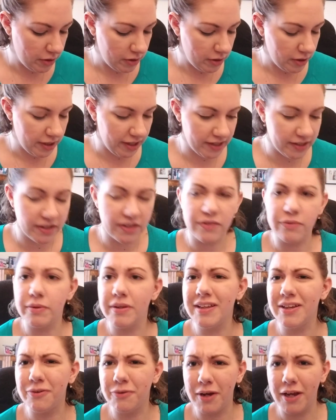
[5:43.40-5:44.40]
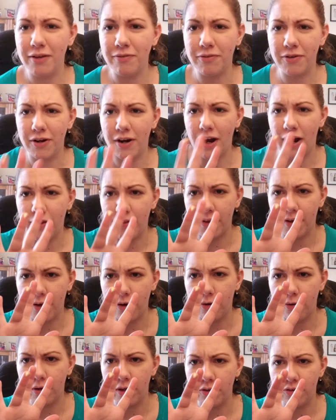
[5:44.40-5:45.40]
And it's really great for on the
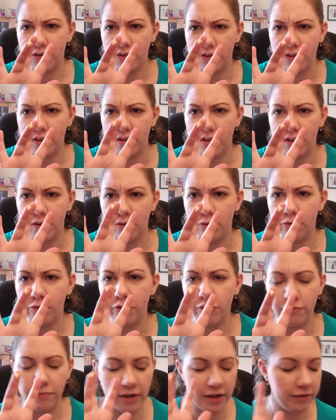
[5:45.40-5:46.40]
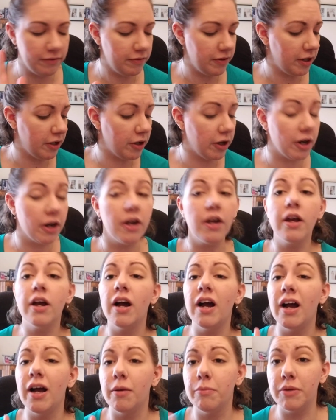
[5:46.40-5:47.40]
go. You just use your ring finger.
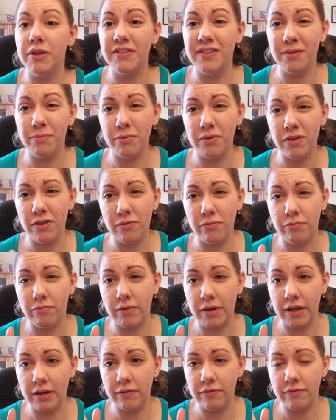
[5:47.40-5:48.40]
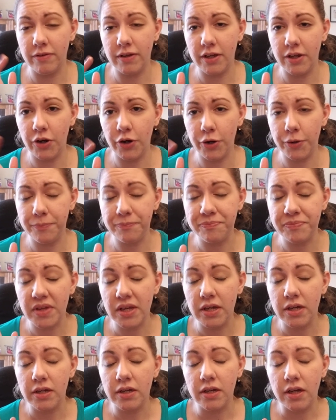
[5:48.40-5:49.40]
The tip with the ring finger,
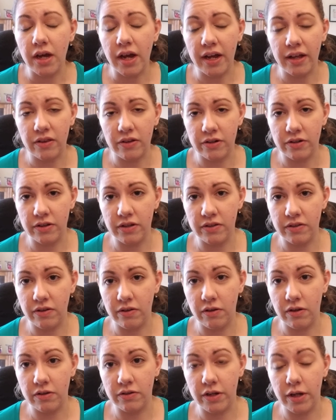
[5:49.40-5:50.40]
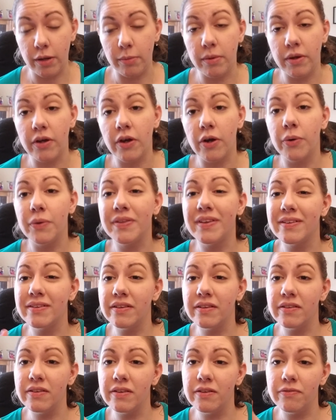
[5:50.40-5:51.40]
I learned this a long time ago. This
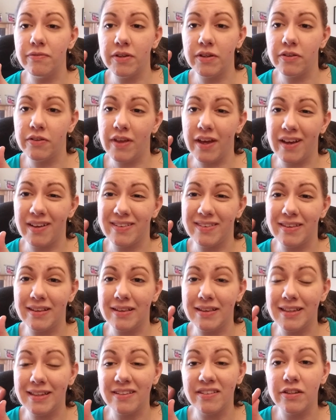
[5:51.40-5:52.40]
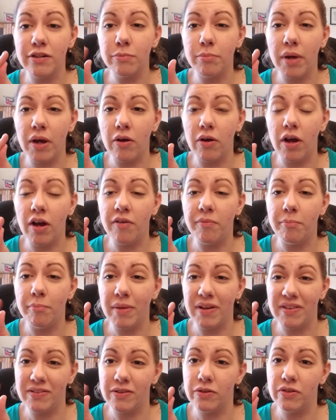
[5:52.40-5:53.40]
is the finger that has the least amount of
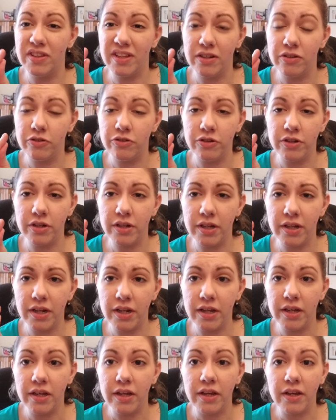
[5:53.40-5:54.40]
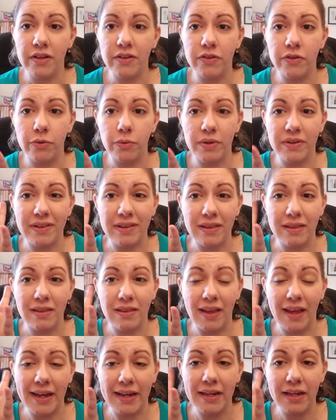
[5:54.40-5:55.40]
muscle tension in it. So it's
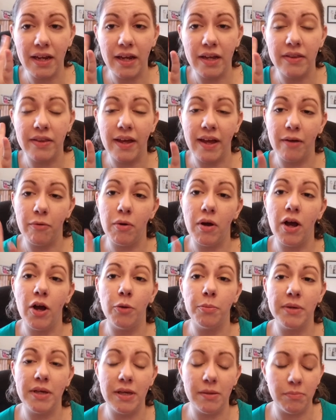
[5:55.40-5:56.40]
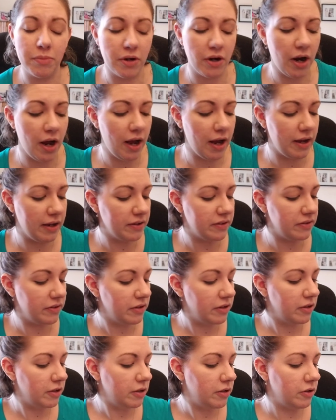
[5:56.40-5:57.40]
light, and that will help keep your eyes
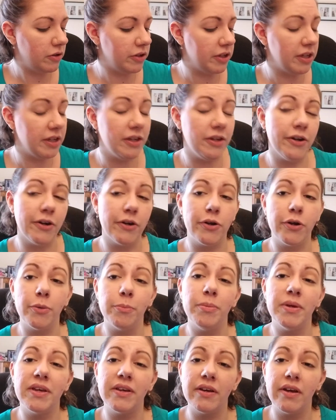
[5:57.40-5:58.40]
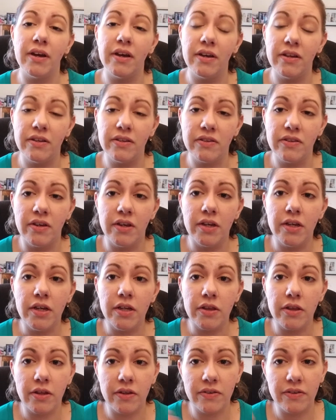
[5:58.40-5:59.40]
looking younger, because
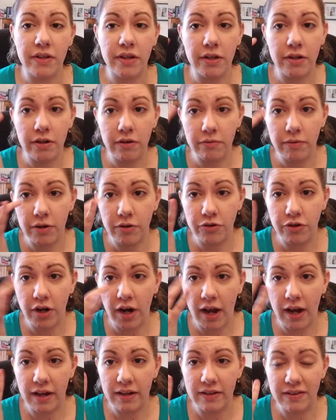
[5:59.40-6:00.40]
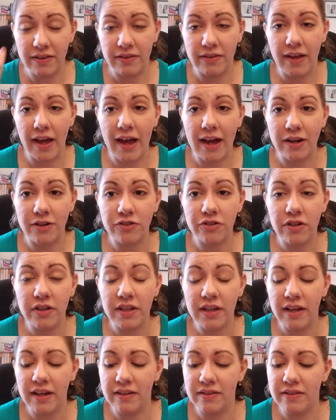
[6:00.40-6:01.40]
the skin around your eyes is
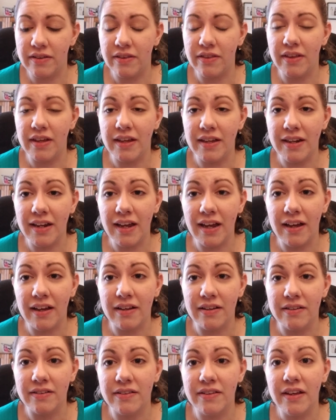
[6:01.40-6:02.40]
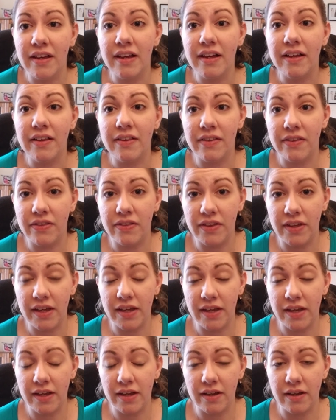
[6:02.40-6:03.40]
actually as thin as
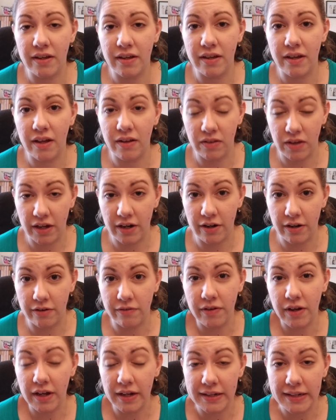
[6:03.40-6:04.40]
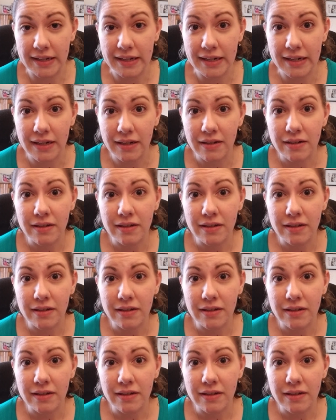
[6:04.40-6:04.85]
a layer of onion.